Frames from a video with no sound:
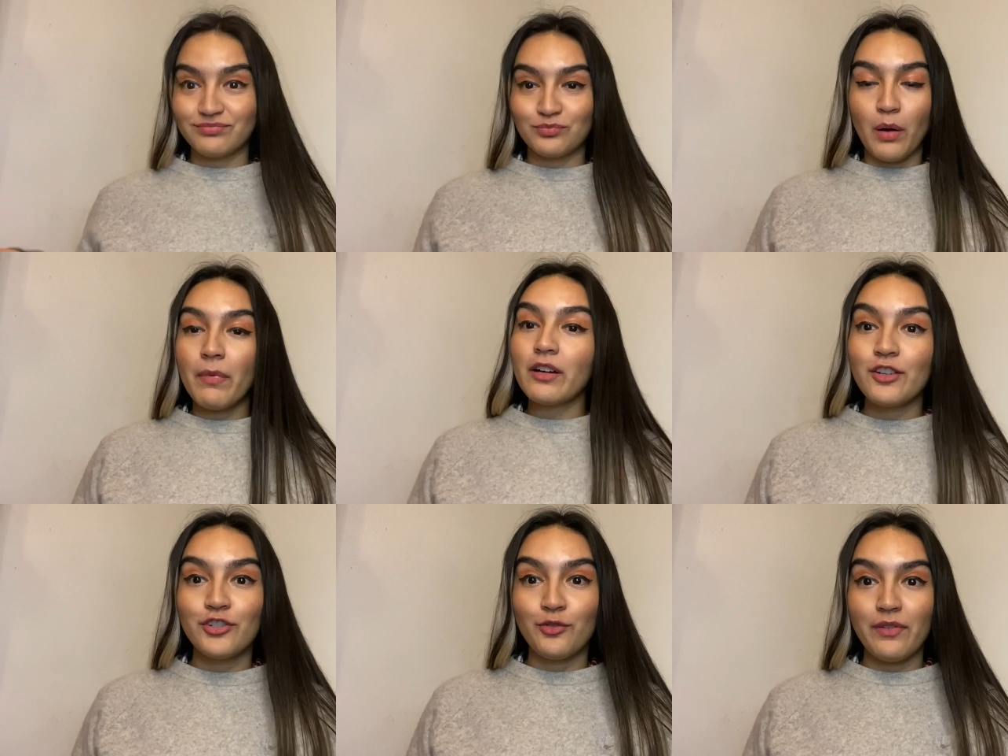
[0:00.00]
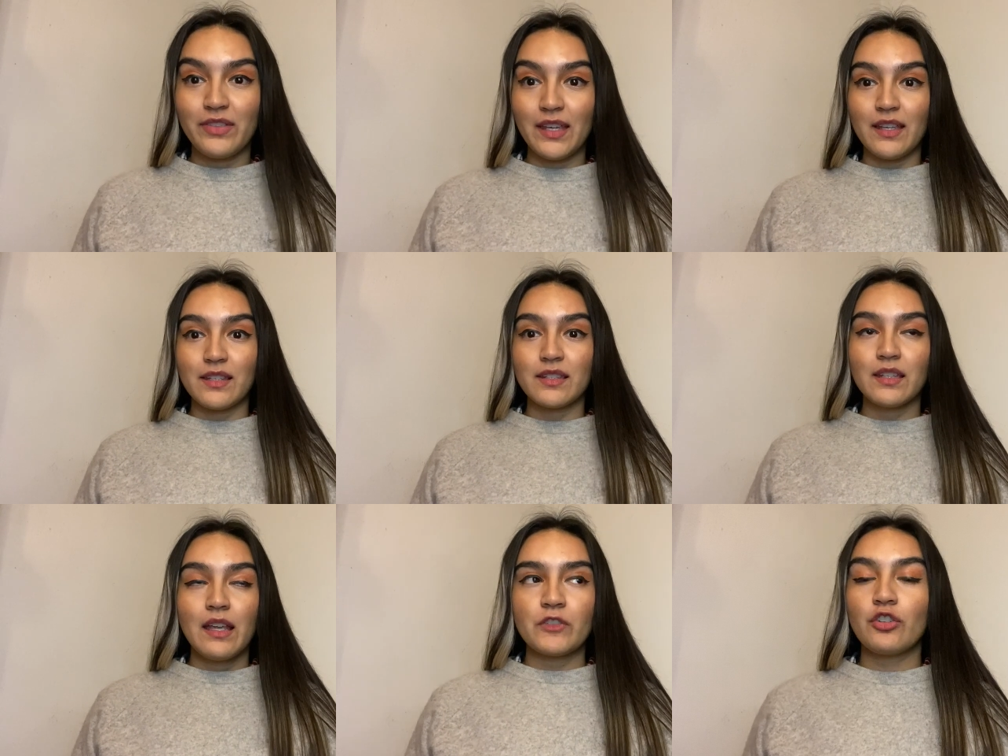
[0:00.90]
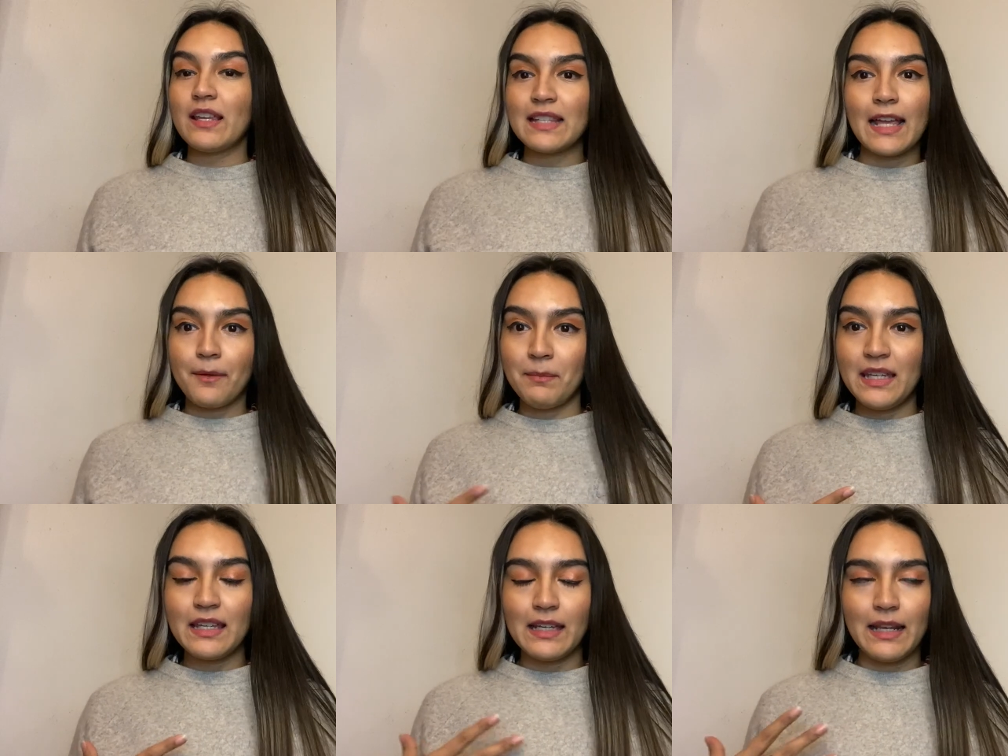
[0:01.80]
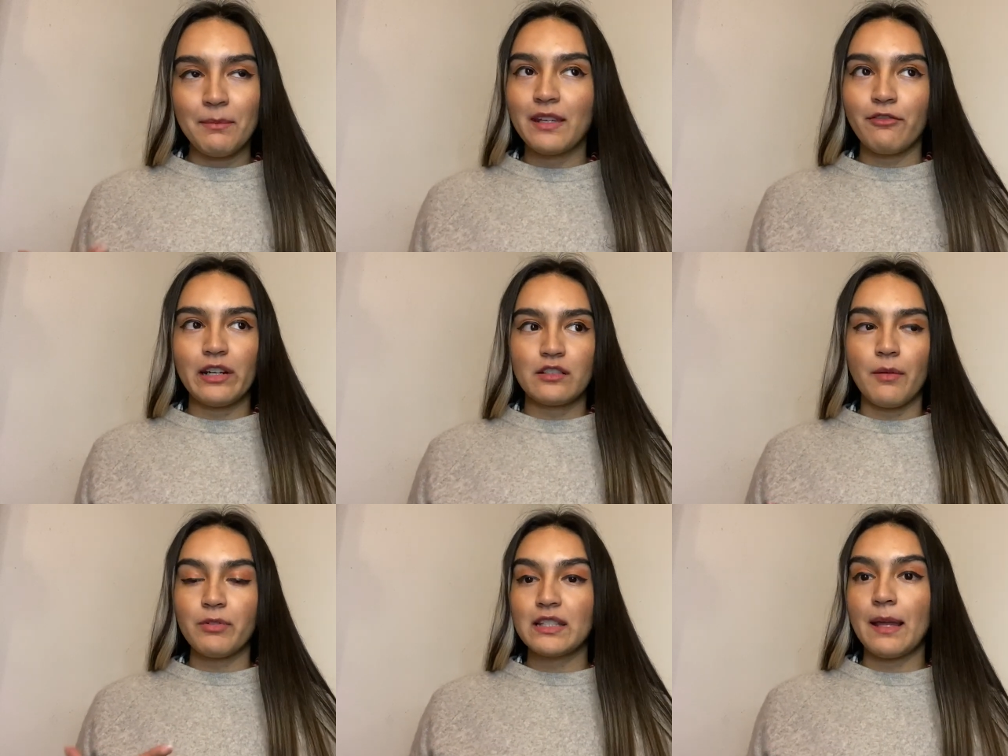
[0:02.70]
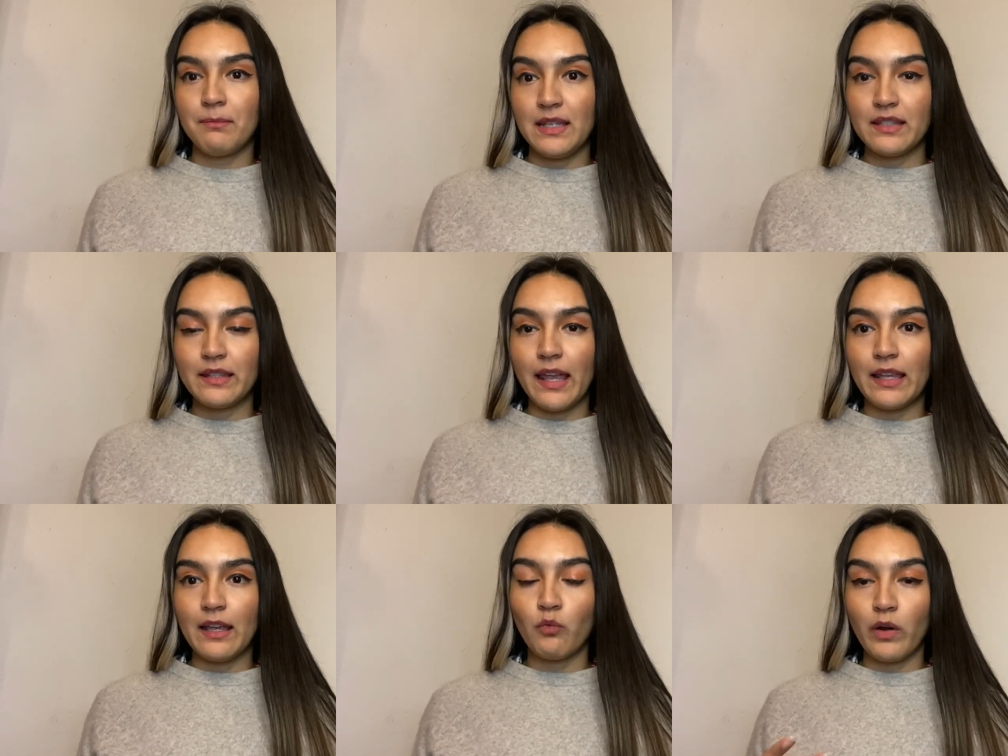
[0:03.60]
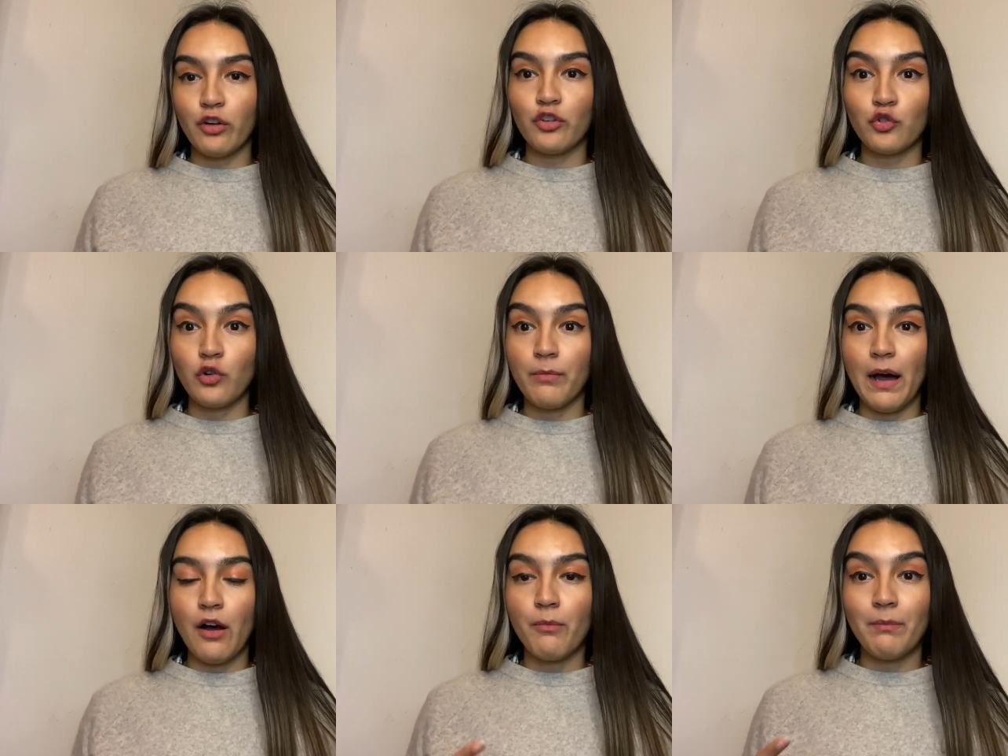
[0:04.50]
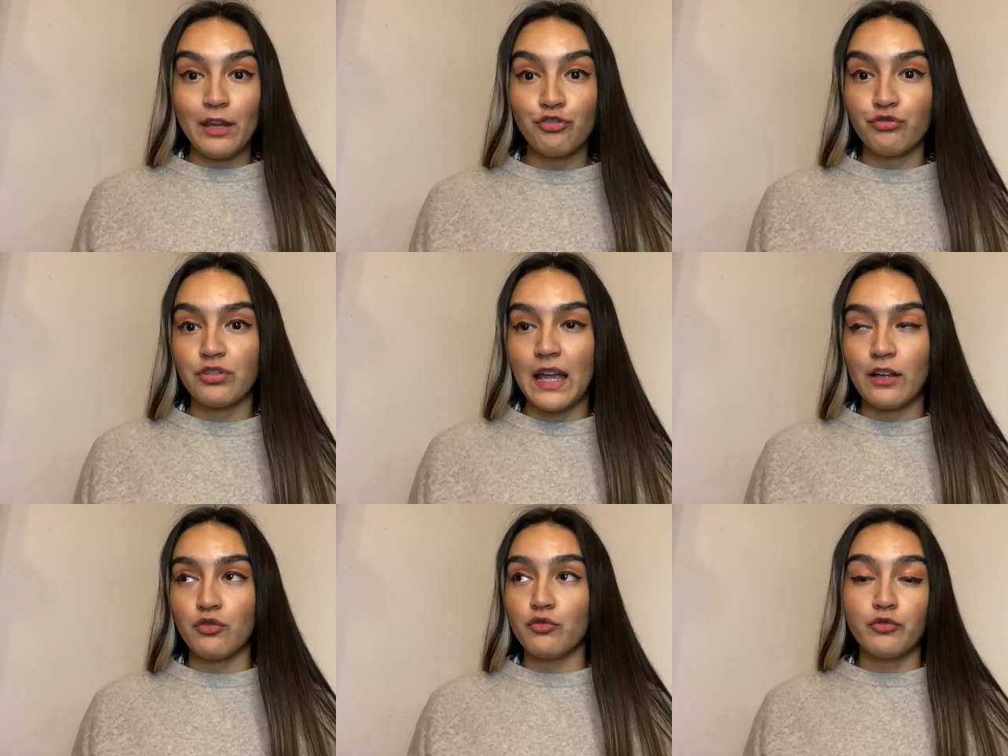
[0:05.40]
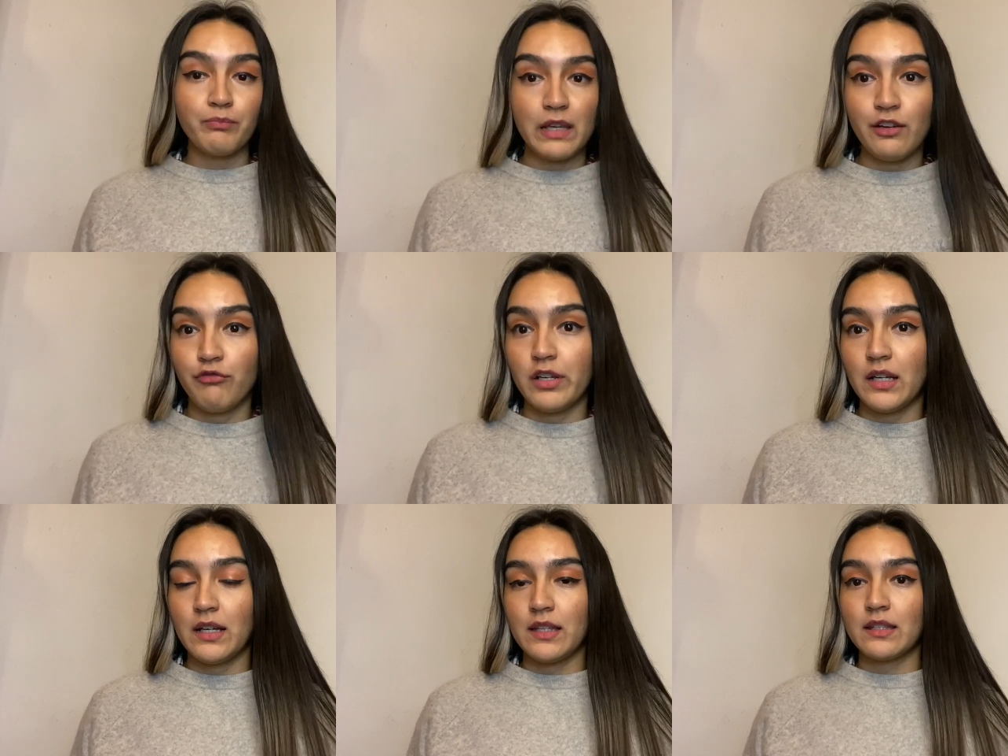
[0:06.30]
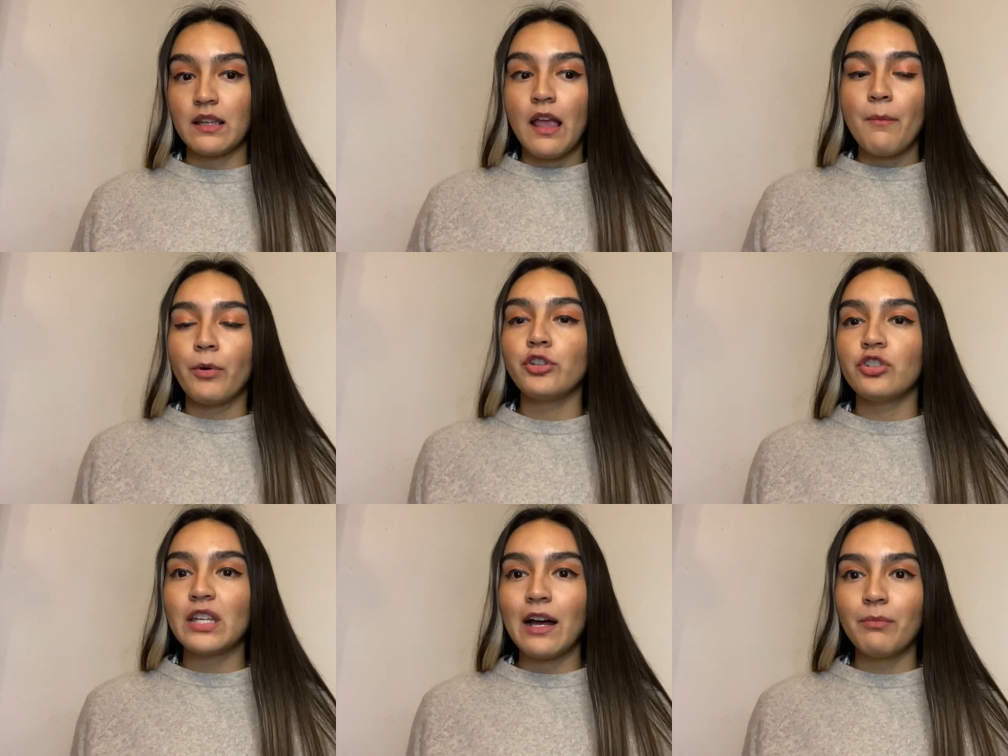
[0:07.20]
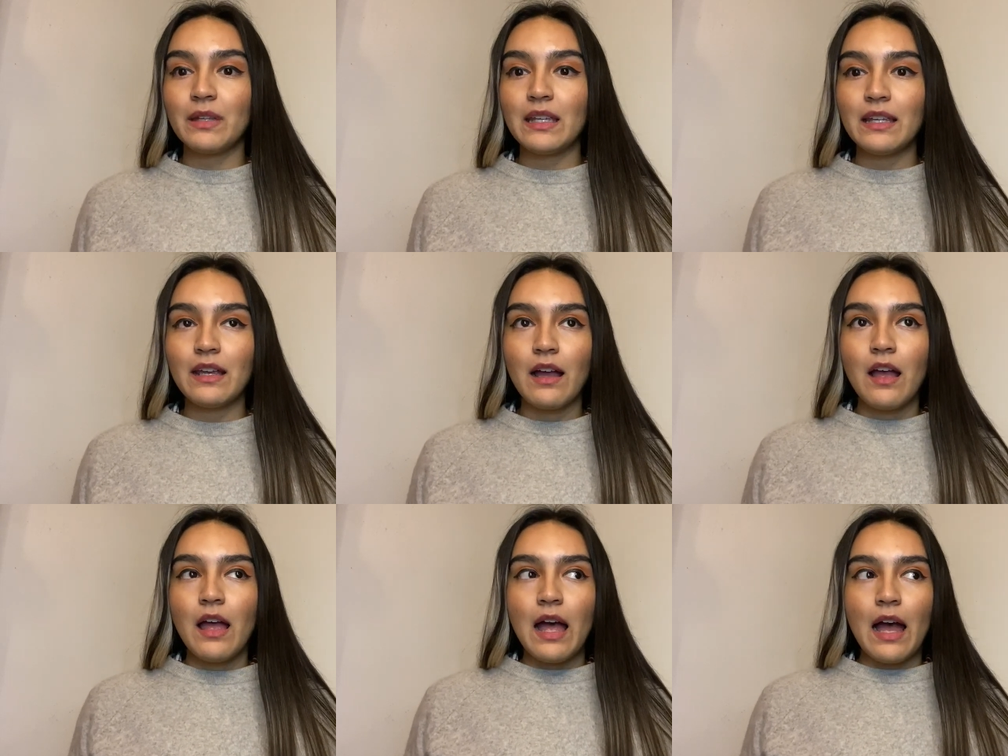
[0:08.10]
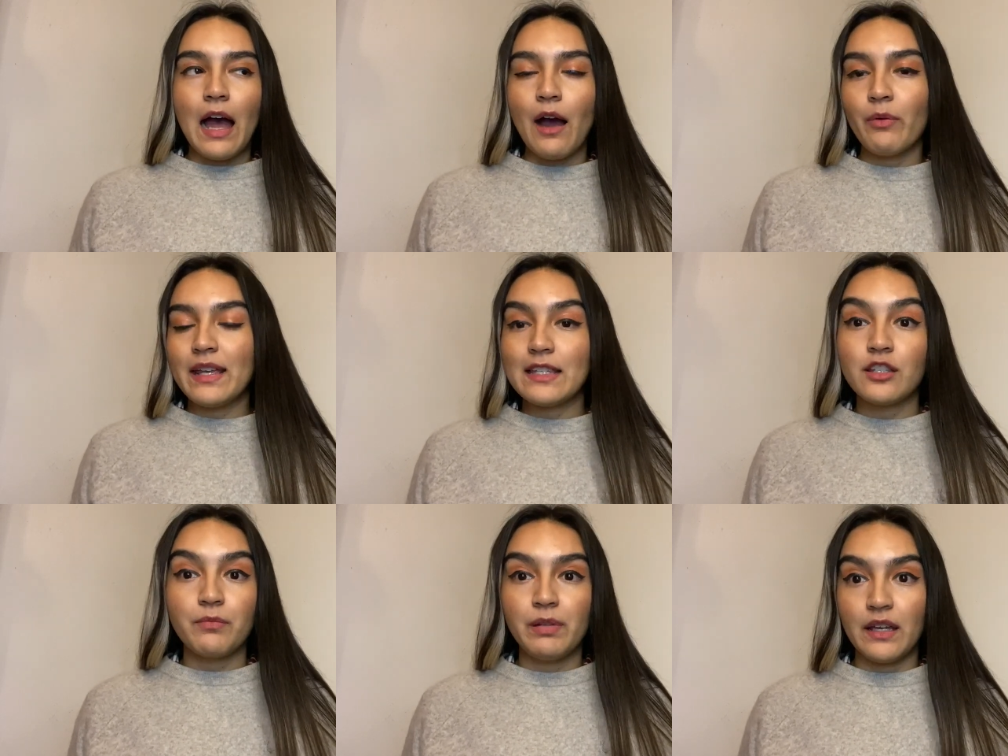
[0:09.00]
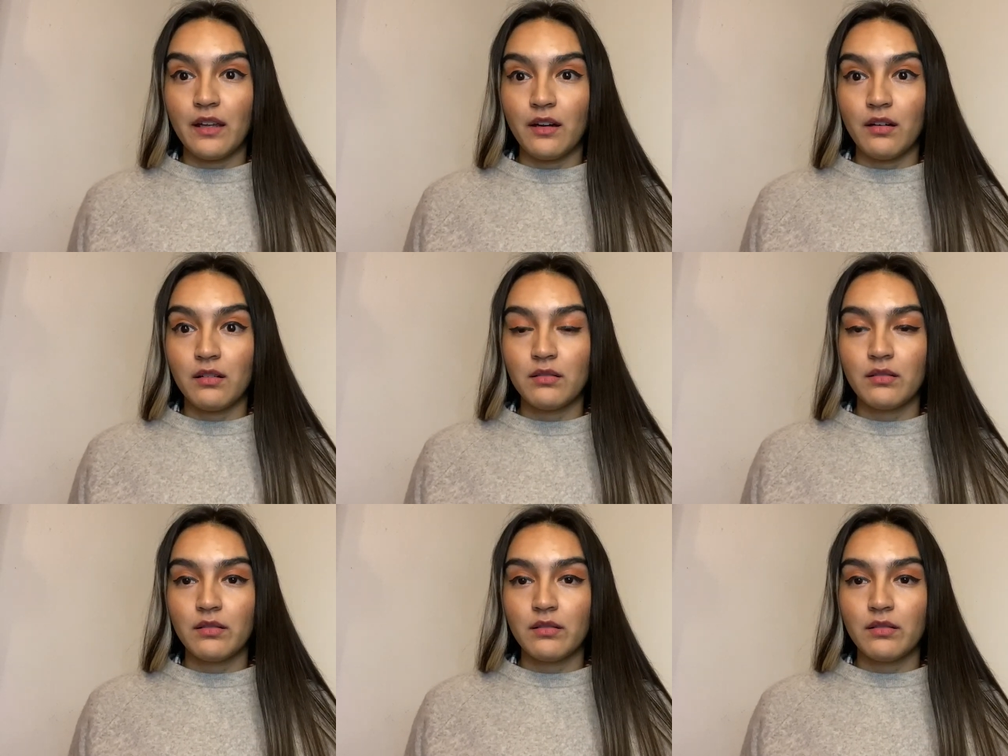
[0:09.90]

What am I going to do with this? So it's like me, let me give you an example. It's like me saying we're going to talk about menstrual cycles, periods, but you tell me how it is to be a girl